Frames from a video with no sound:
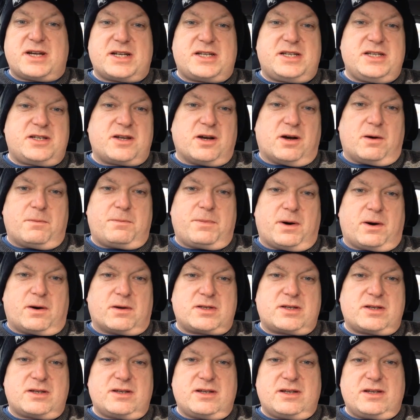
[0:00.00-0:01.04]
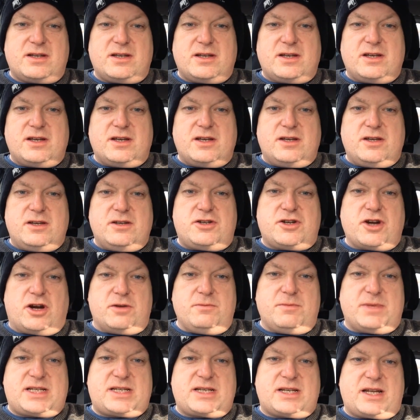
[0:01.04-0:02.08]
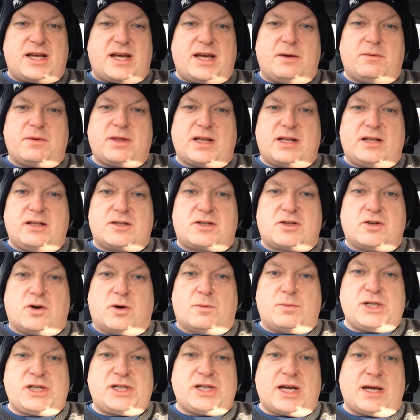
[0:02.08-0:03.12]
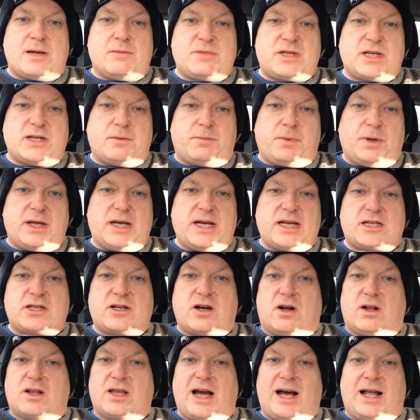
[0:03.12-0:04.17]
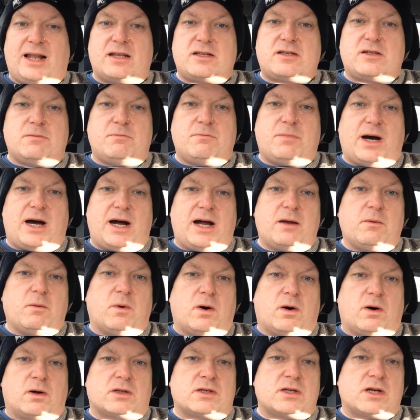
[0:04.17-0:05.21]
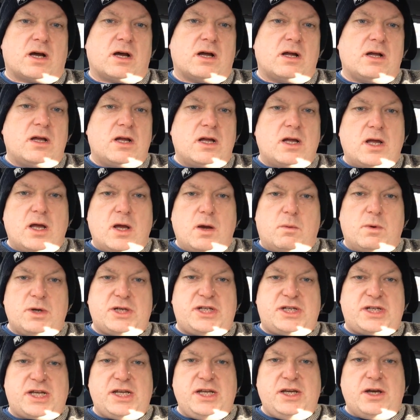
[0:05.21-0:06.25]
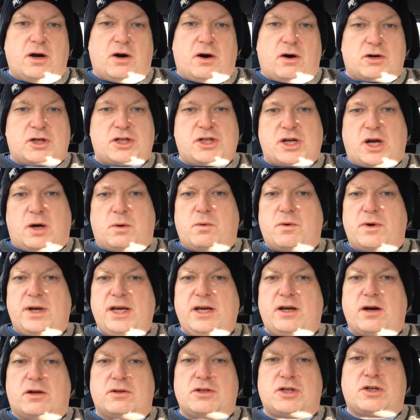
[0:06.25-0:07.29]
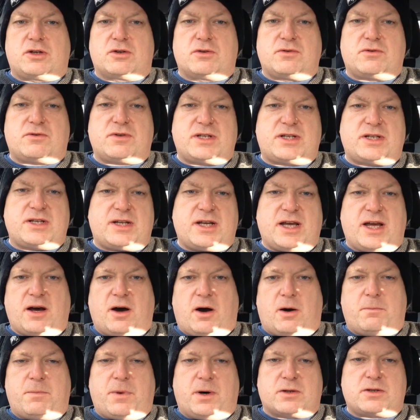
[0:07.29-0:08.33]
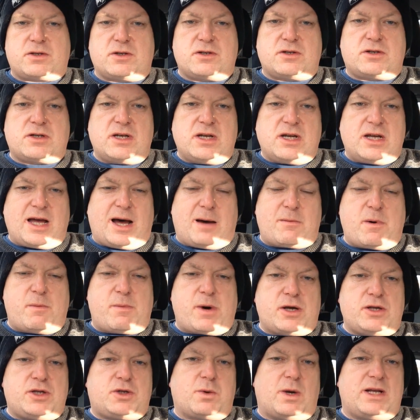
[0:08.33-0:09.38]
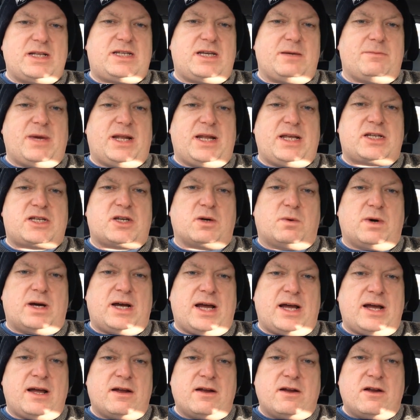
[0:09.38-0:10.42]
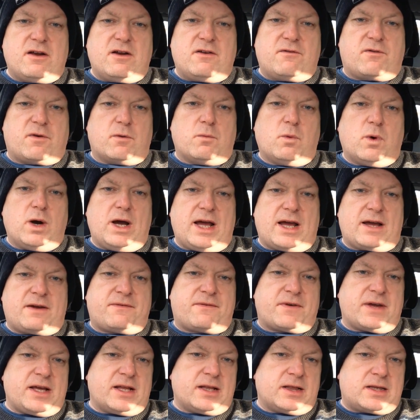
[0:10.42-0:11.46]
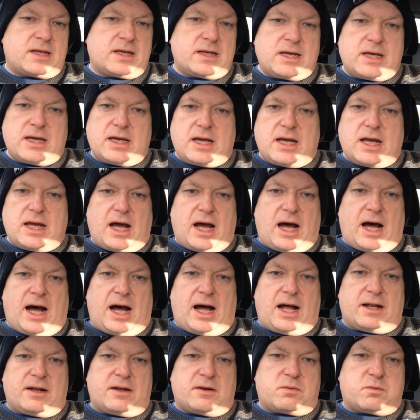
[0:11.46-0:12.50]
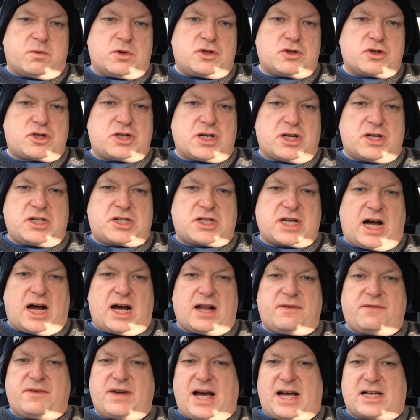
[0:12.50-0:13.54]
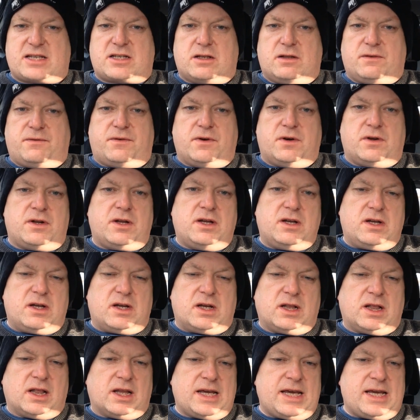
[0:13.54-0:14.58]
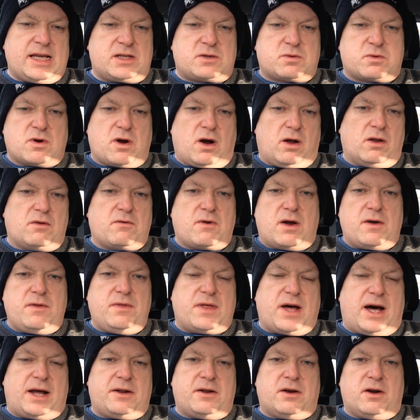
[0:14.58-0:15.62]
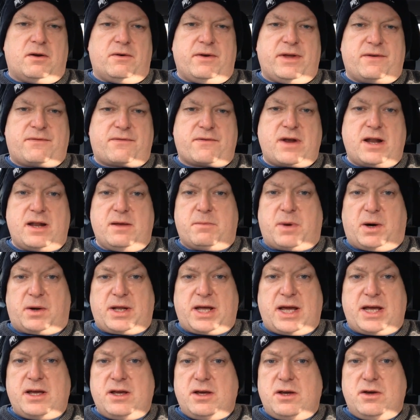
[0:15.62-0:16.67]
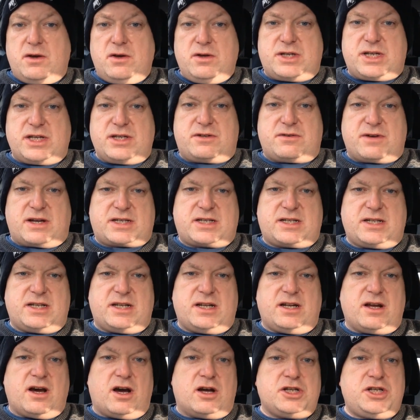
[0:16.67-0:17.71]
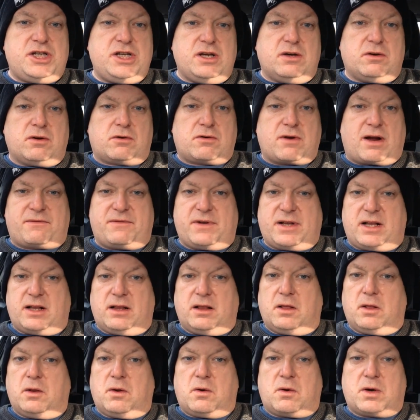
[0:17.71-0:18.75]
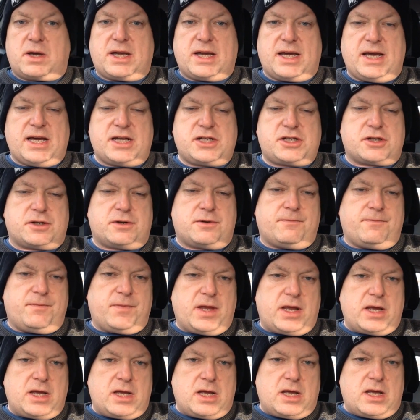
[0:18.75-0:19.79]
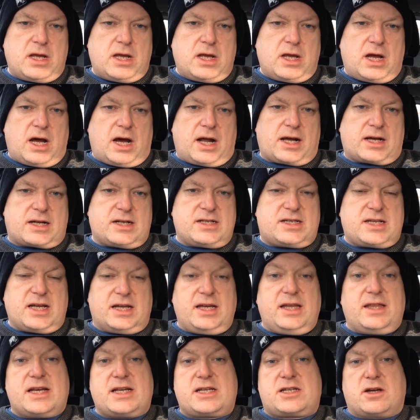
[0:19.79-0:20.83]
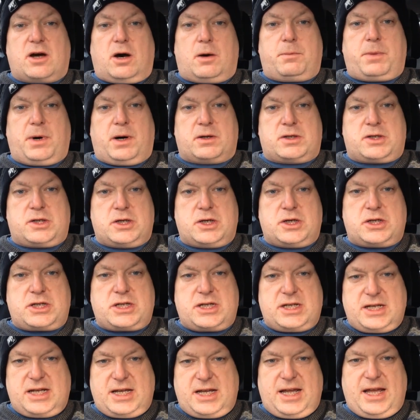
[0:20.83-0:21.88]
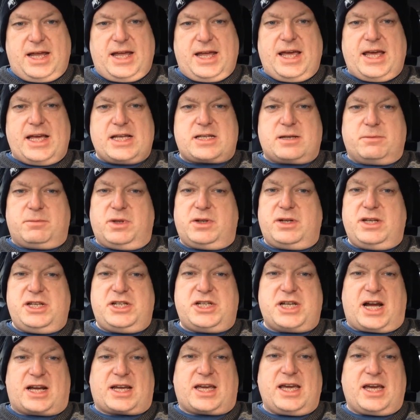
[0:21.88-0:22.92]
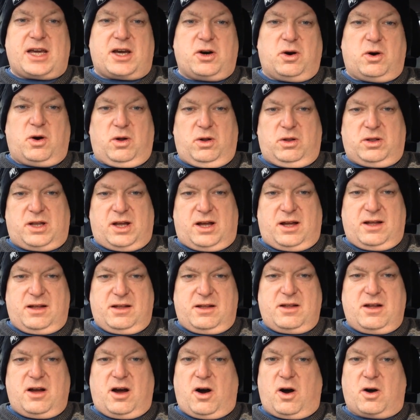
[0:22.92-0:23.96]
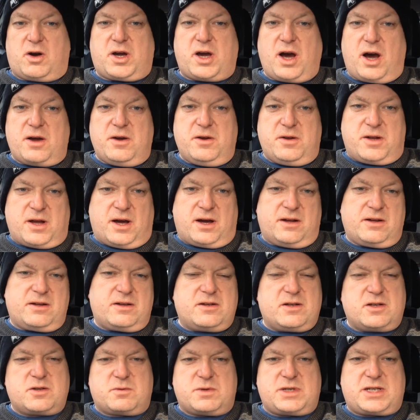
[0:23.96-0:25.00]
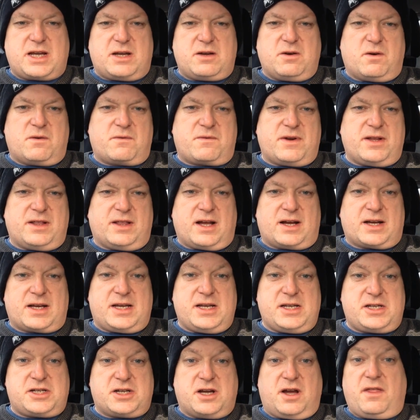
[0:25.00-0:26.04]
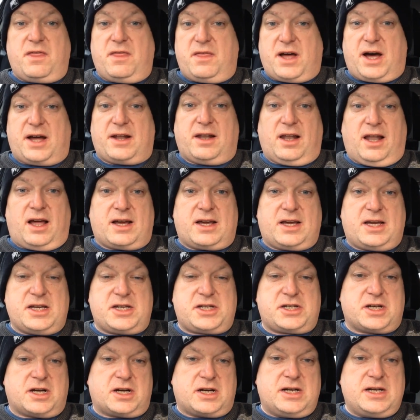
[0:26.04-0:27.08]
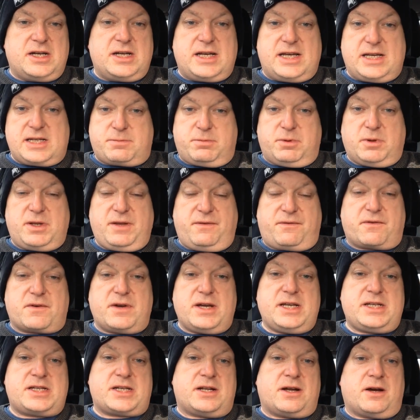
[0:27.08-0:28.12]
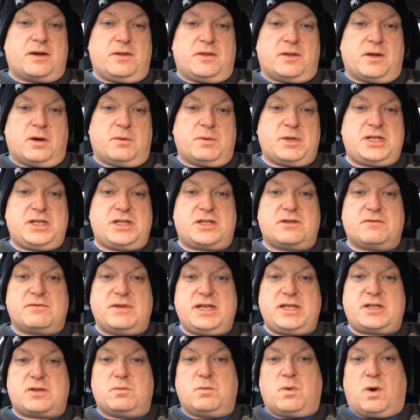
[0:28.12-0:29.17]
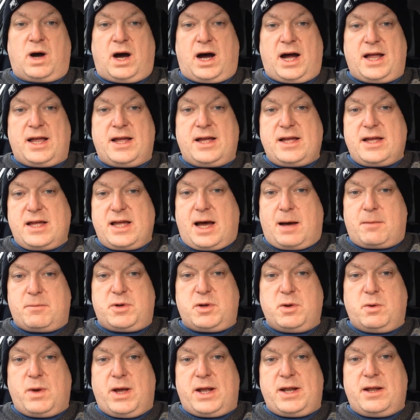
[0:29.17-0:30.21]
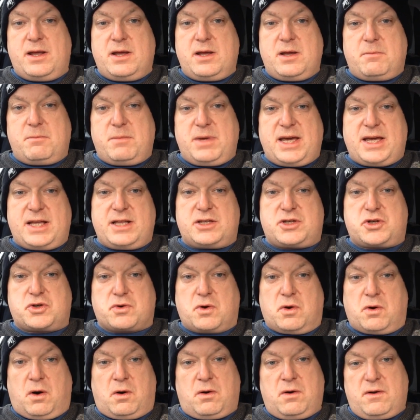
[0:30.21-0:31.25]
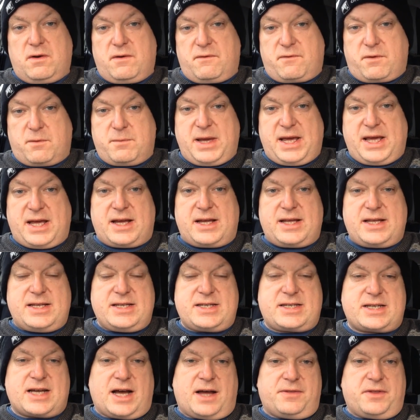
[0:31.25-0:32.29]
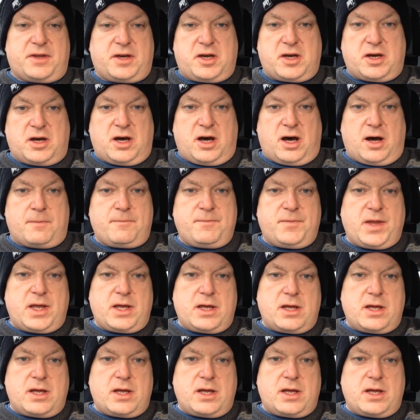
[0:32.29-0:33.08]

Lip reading: H's Hot Pot. You join me today with little Toby James in a place called Allerton Bywater, which is in Yorkshire. We're in God's country today, Hot Potters. I'm about 20 minutes away from Wakefield, and we're just outside of Castleford and Leeds. We're all around that area for anybody who's interested in our geographical location. And I can tell you this, Hot Potters, it's a bloody jacket colder, or cowder, as we say over in Lancashire, than Lancashire. It's bloody freezing out there, which is the reason why I'm doing my intro from here inside the car.